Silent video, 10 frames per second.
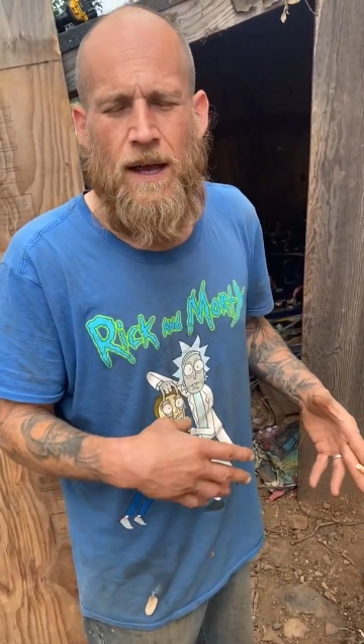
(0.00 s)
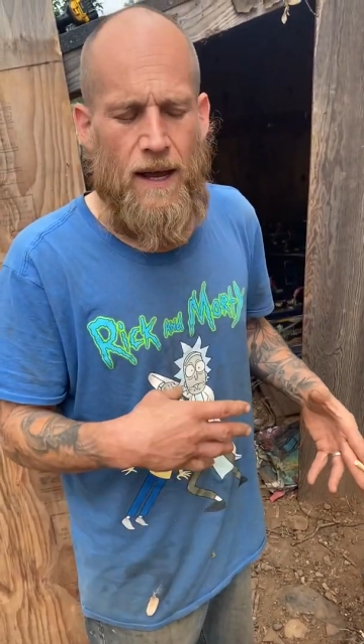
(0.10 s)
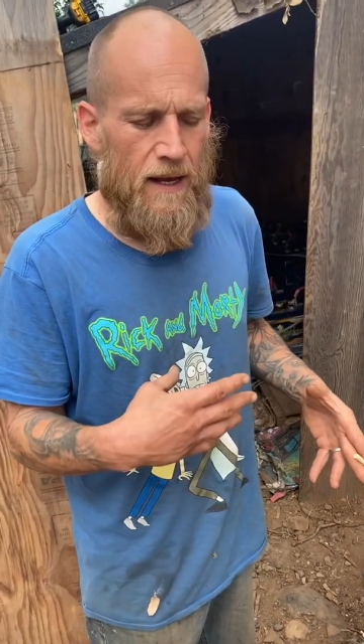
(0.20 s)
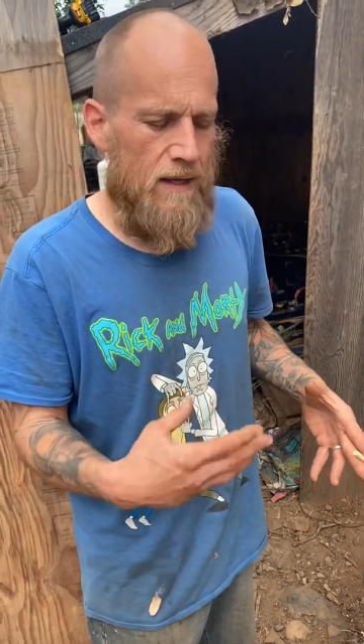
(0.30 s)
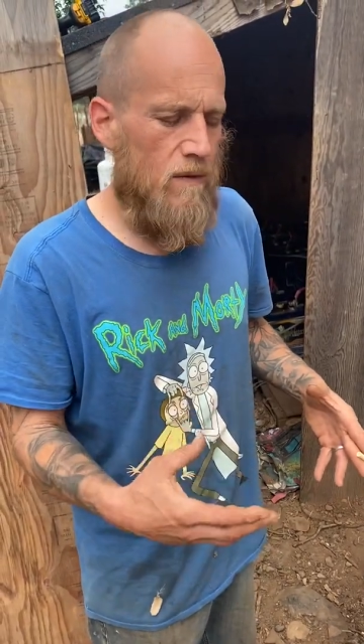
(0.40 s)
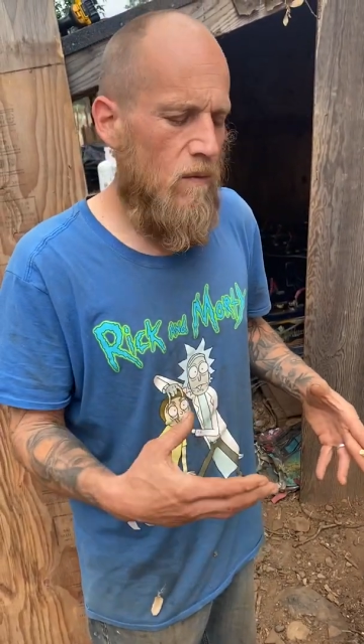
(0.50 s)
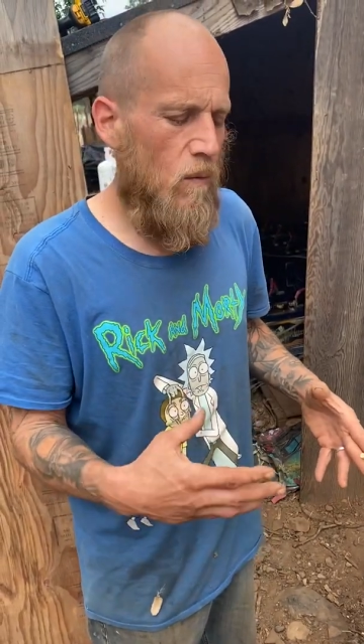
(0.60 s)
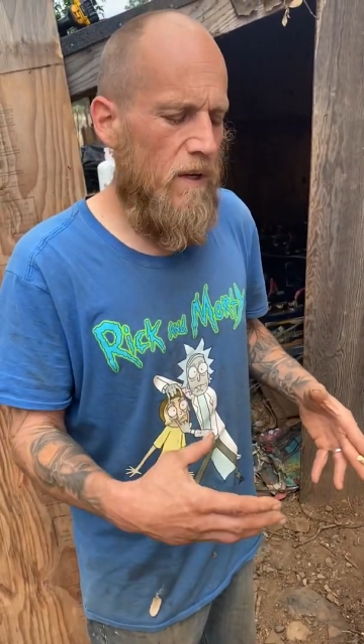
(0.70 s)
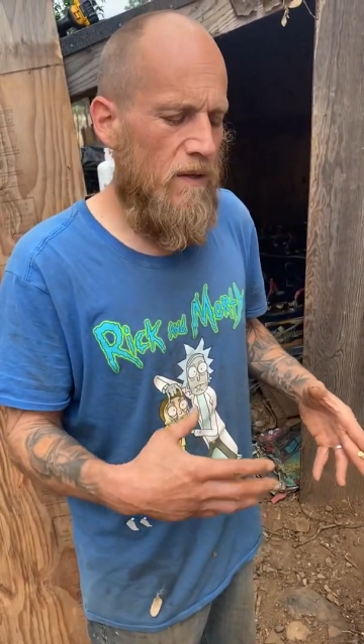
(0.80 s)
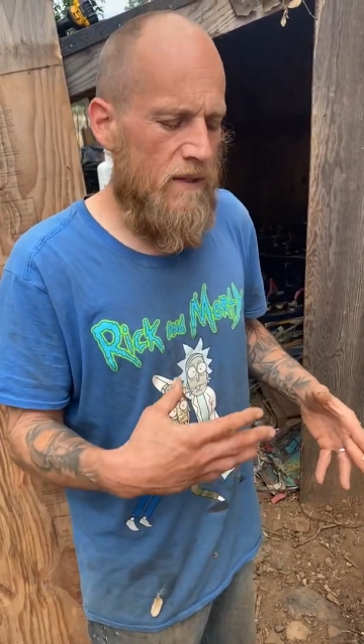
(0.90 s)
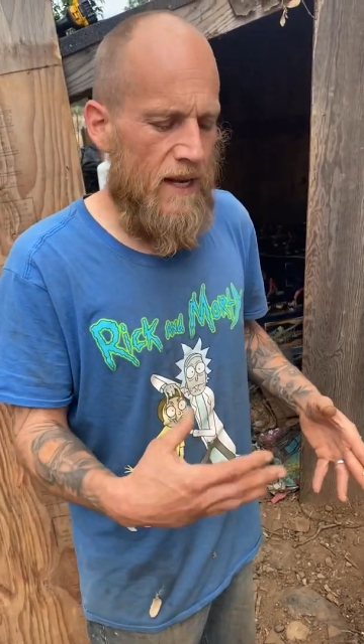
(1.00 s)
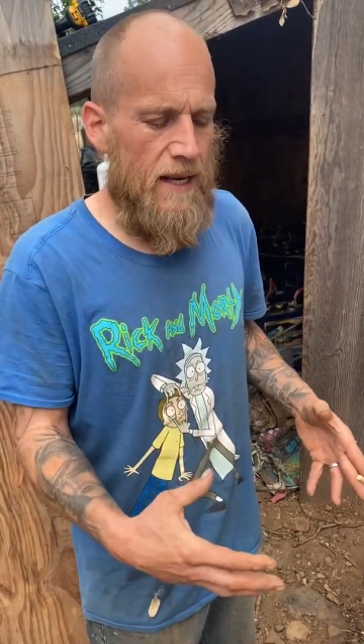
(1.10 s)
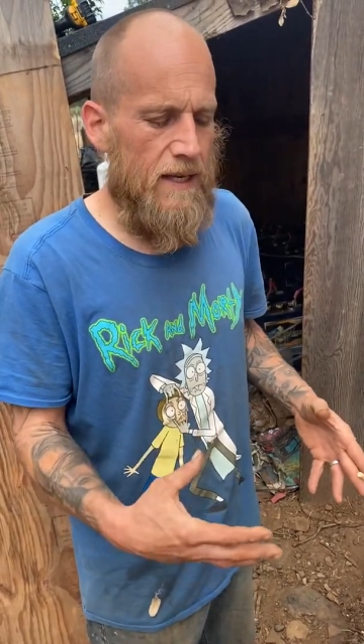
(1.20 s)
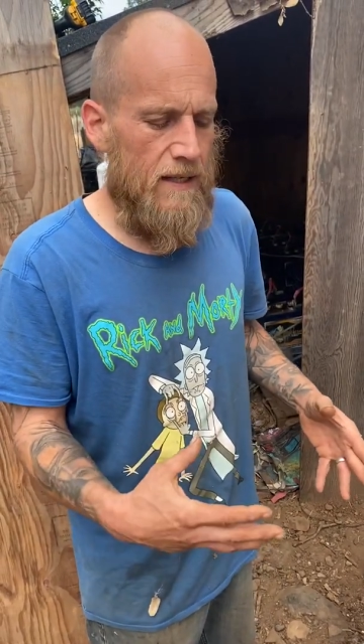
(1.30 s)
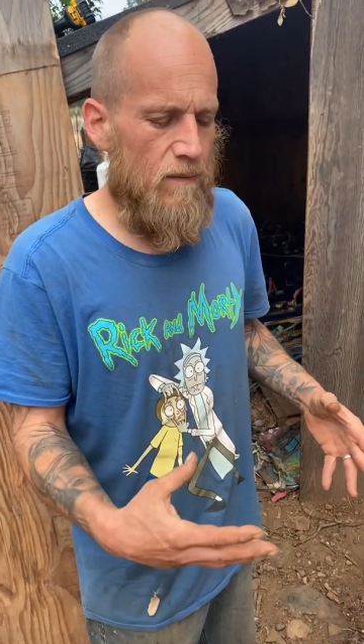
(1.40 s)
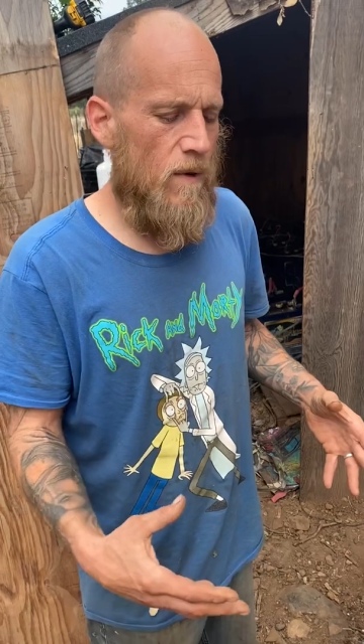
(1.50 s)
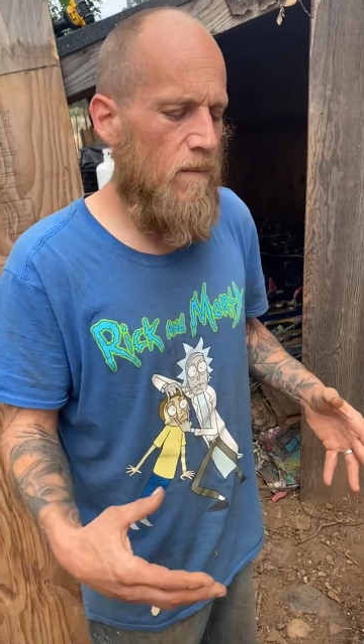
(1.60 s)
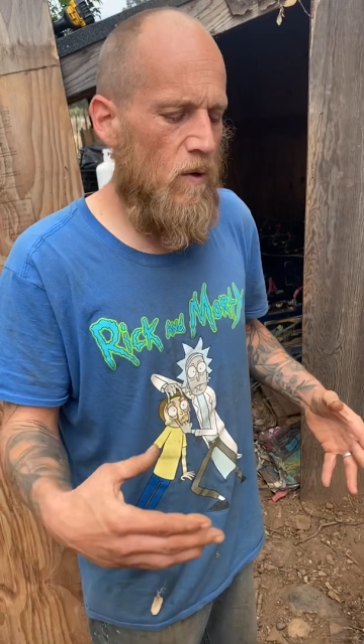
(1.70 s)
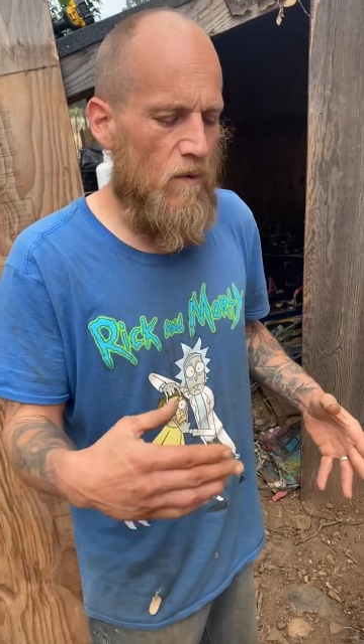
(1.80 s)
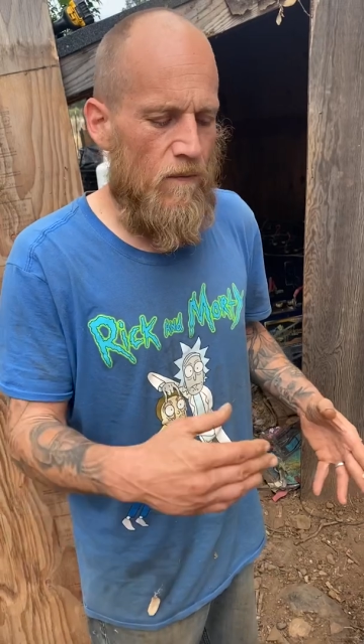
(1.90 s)
and when you take and
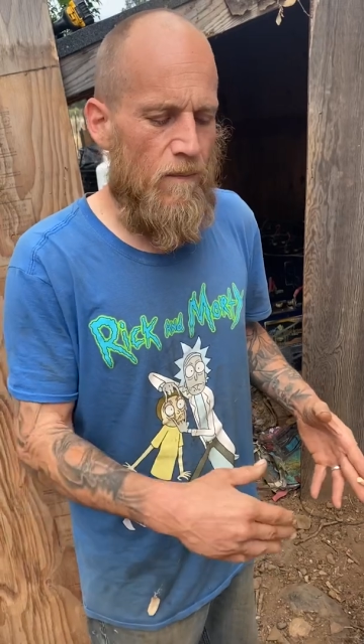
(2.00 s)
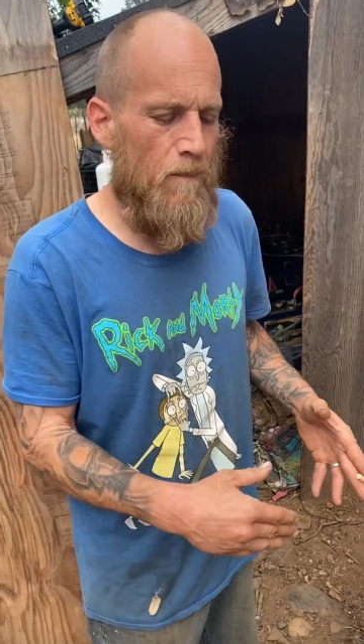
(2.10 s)
remove